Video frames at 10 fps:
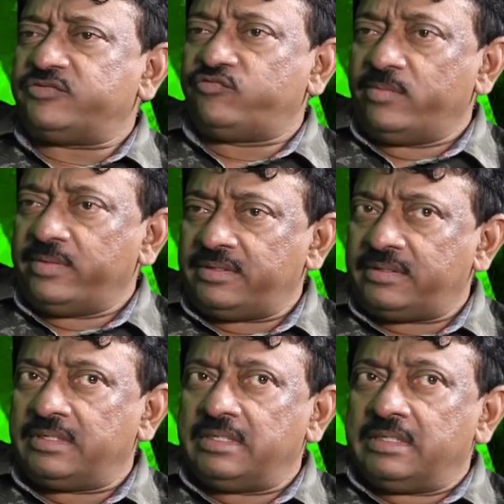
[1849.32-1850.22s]
as a woman
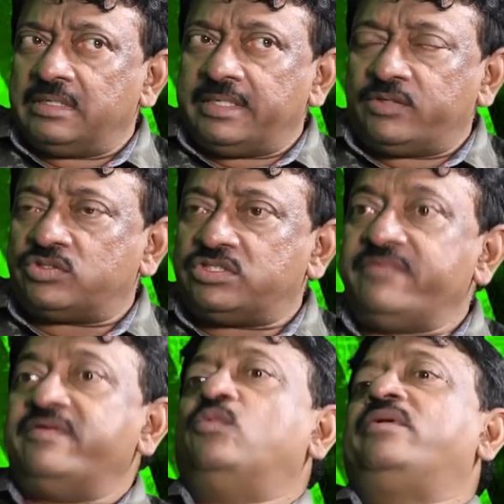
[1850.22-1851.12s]
it was
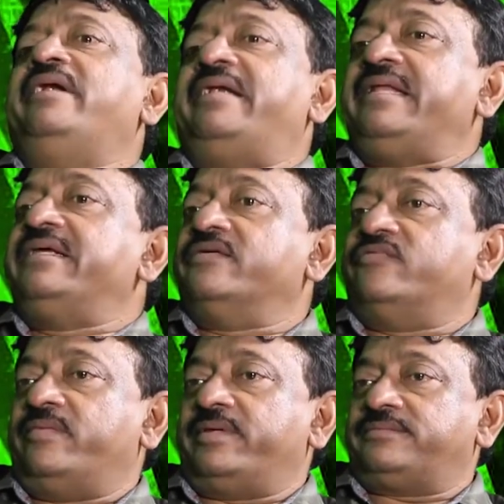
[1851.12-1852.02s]
even more intriguing
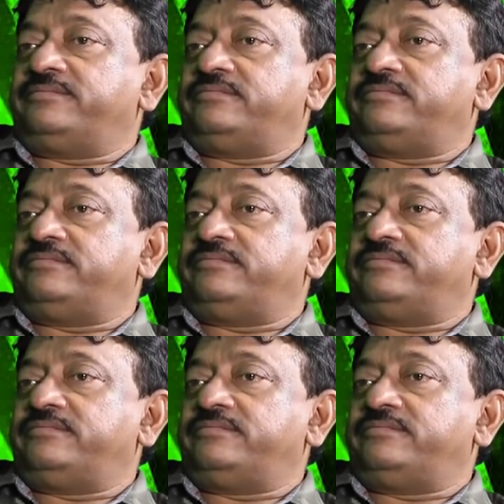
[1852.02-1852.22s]
for me.